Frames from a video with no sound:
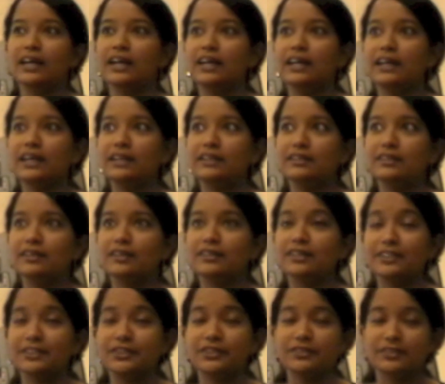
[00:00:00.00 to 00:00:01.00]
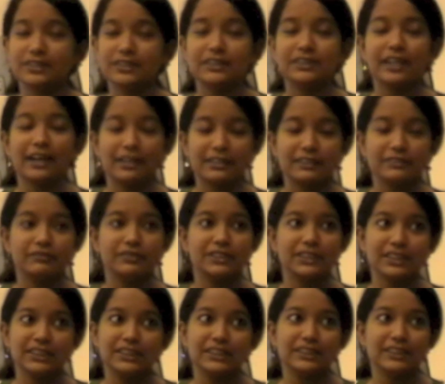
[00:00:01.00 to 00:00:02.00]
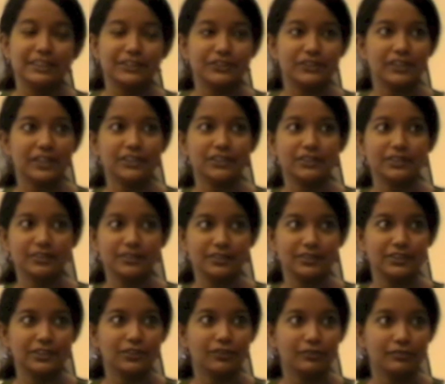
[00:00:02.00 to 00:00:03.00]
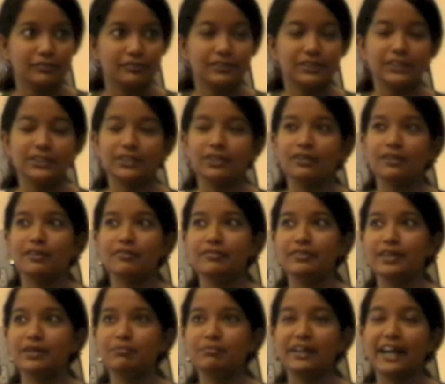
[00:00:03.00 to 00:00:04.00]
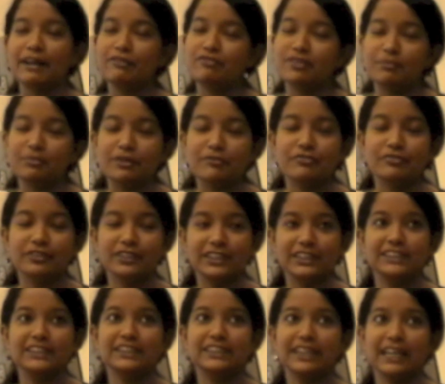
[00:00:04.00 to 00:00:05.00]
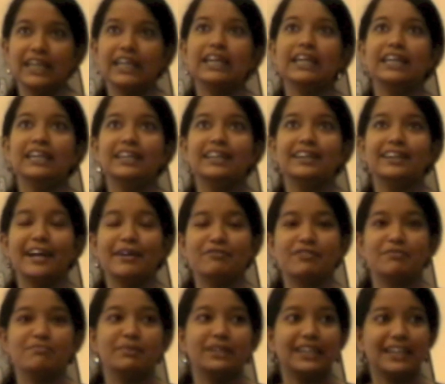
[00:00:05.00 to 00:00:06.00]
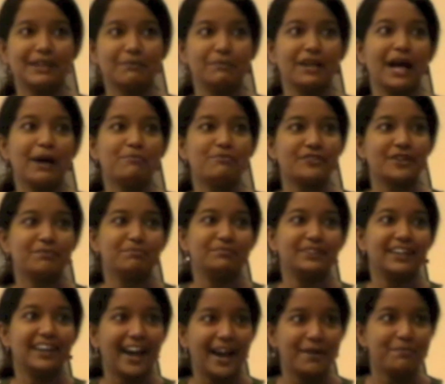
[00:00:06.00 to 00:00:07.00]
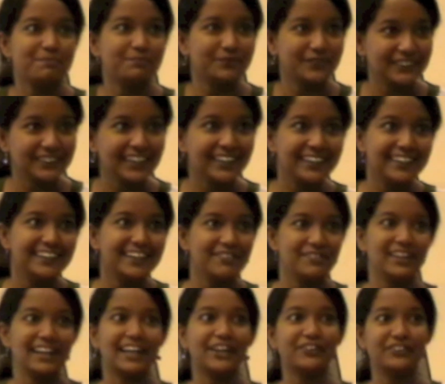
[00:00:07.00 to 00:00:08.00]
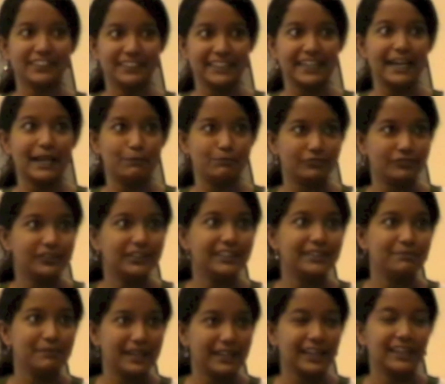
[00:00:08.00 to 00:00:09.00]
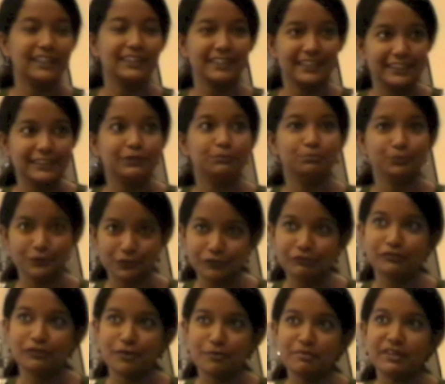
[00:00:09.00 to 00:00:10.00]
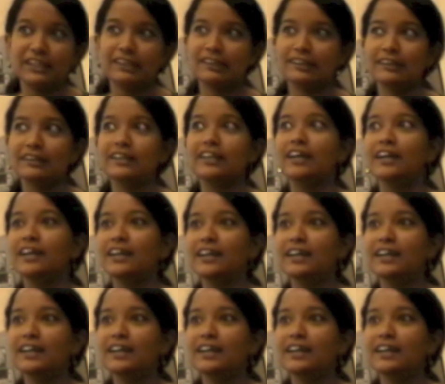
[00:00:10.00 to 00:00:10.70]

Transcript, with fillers: And the student activities, the international student office, all of them right from the first day, right from picking me up from the airport, they were like really helpful in making things smooth for me here.